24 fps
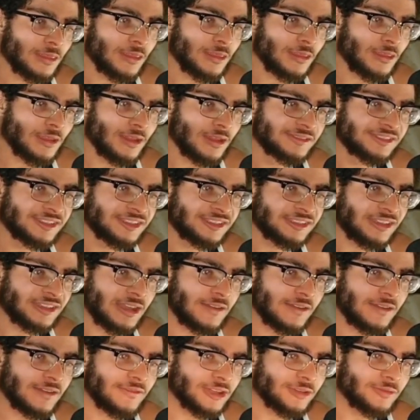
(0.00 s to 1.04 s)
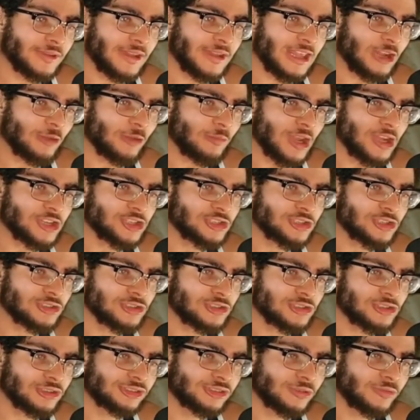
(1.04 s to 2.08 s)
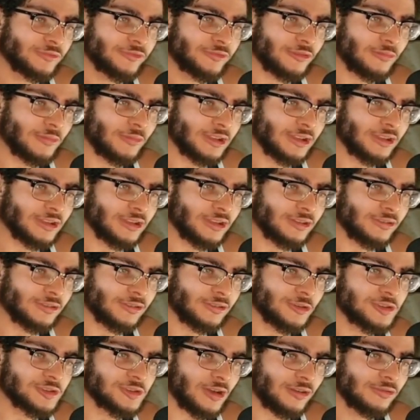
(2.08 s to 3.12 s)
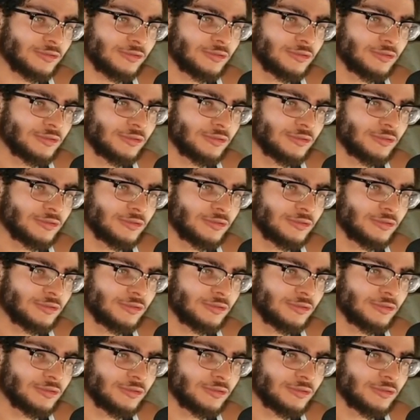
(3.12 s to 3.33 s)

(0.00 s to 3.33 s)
Is this kind of like reanimation jutsu from like Orochimaru?